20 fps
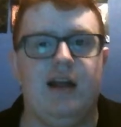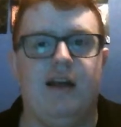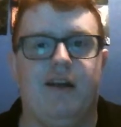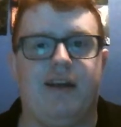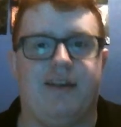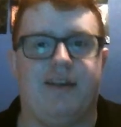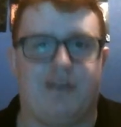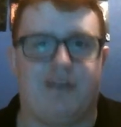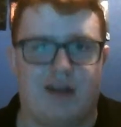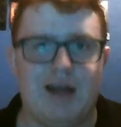
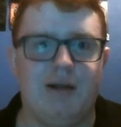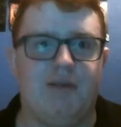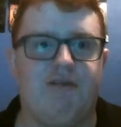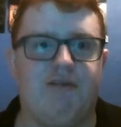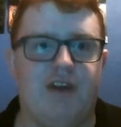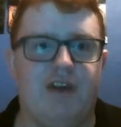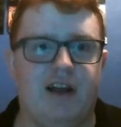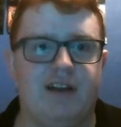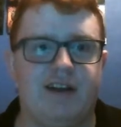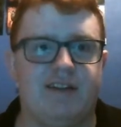There's a Goblet
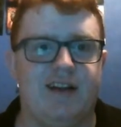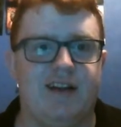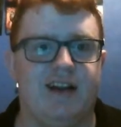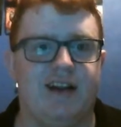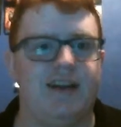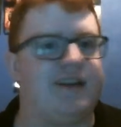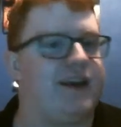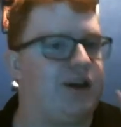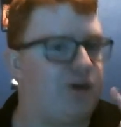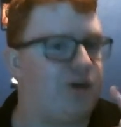of Fire
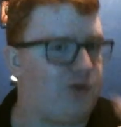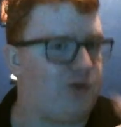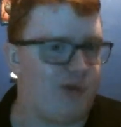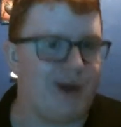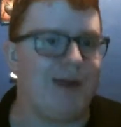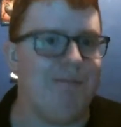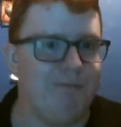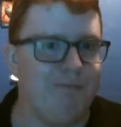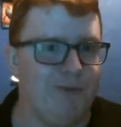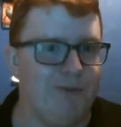that is a
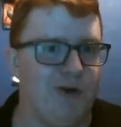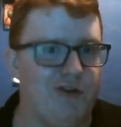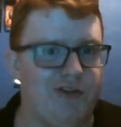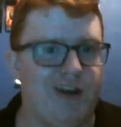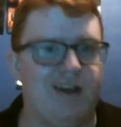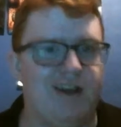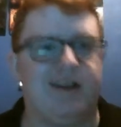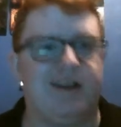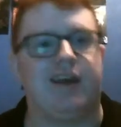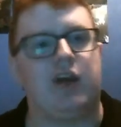great
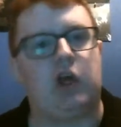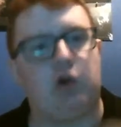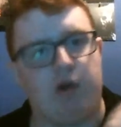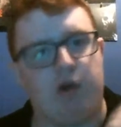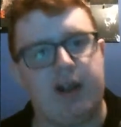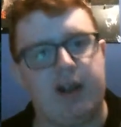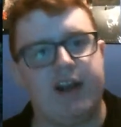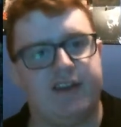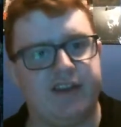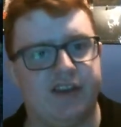movie and a
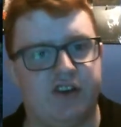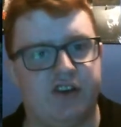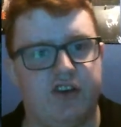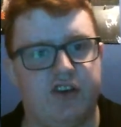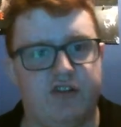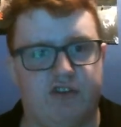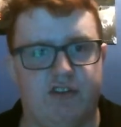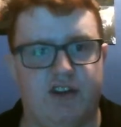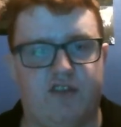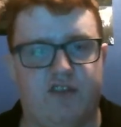great
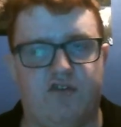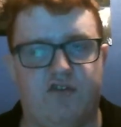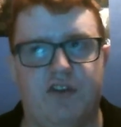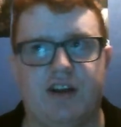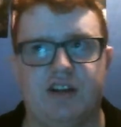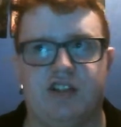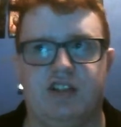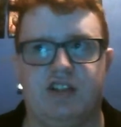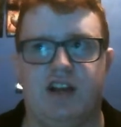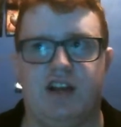addition to this
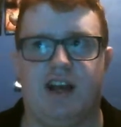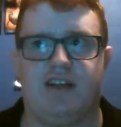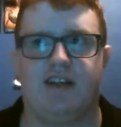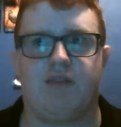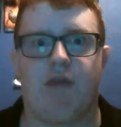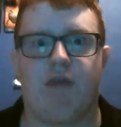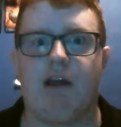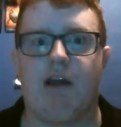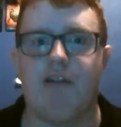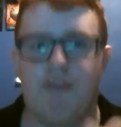franchise,
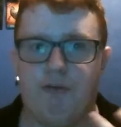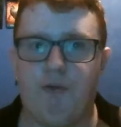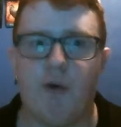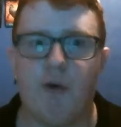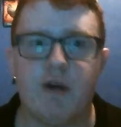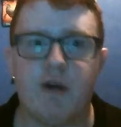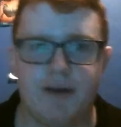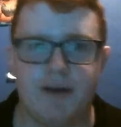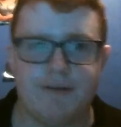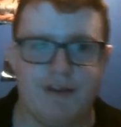and a great
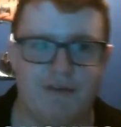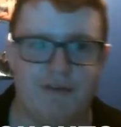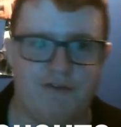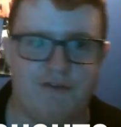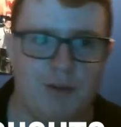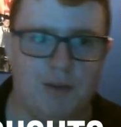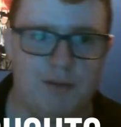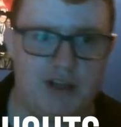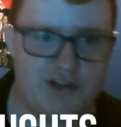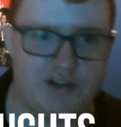fourth
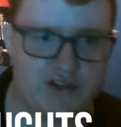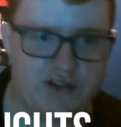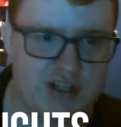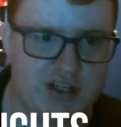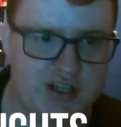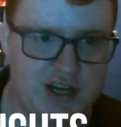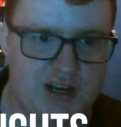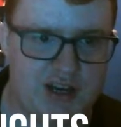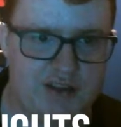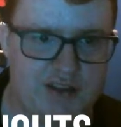film in this
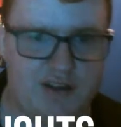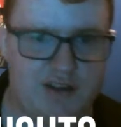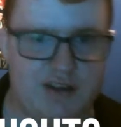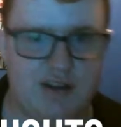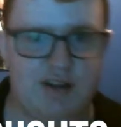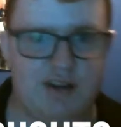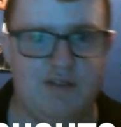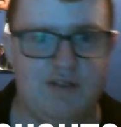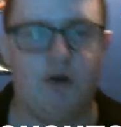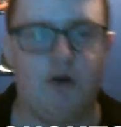franchise.